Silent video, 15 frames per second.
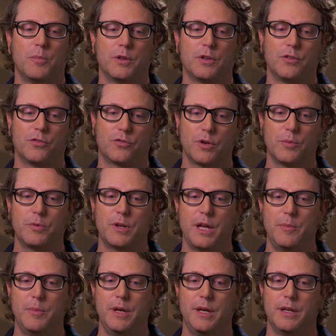The script
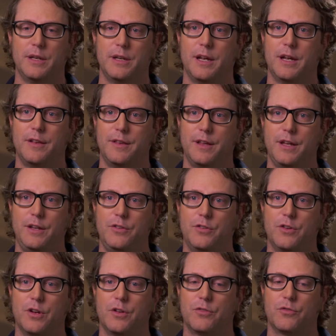came in and they
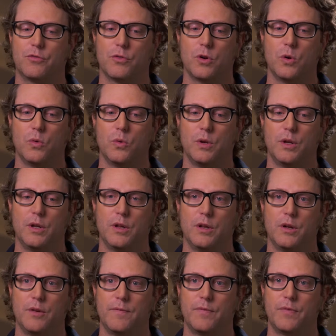just wrote
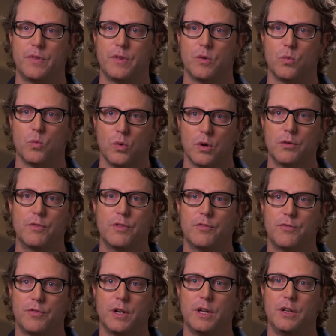one of the
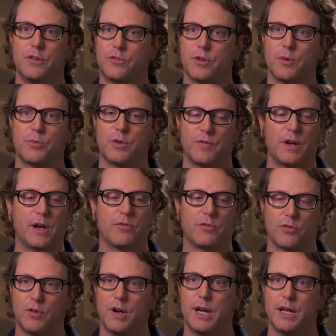funniest scripts I've ever
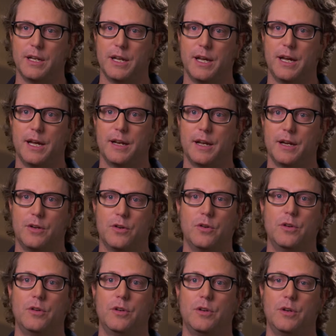read. And I
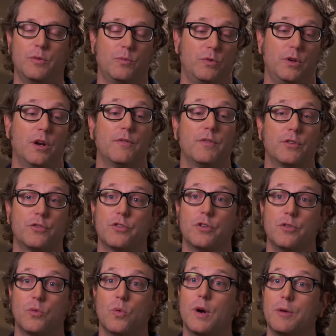couldn't, none of us
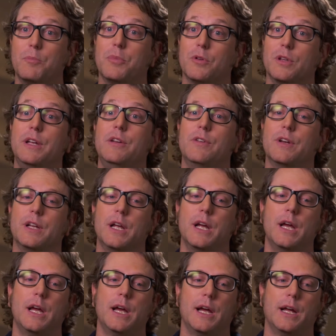could quite believe it.
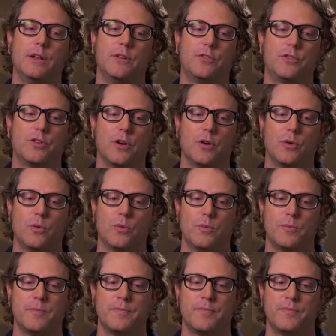And so
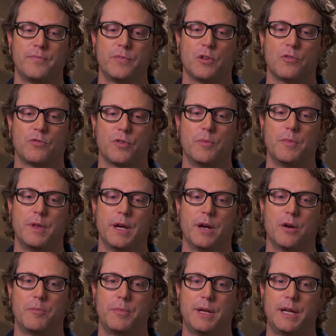from
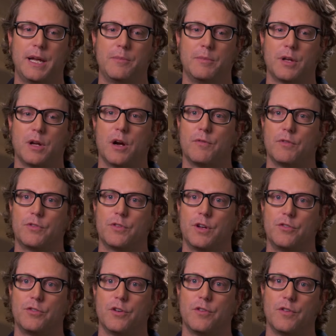there became the
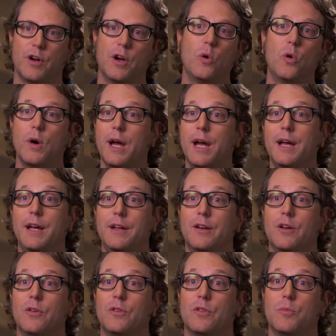conversation of, oh, hey, you
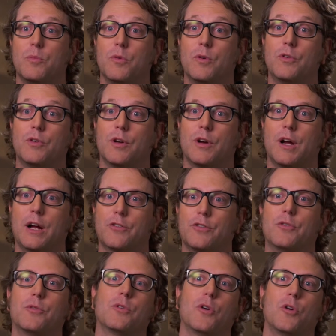know, the boys
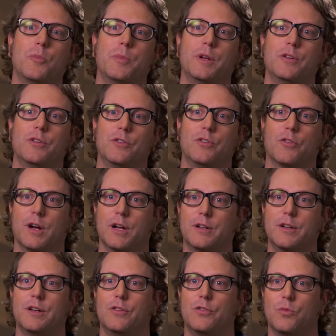actually were hoping to direct
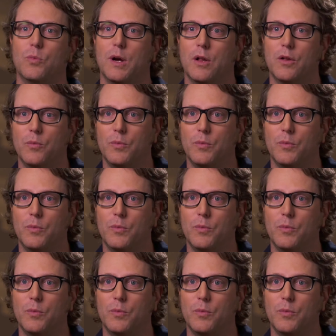it as well.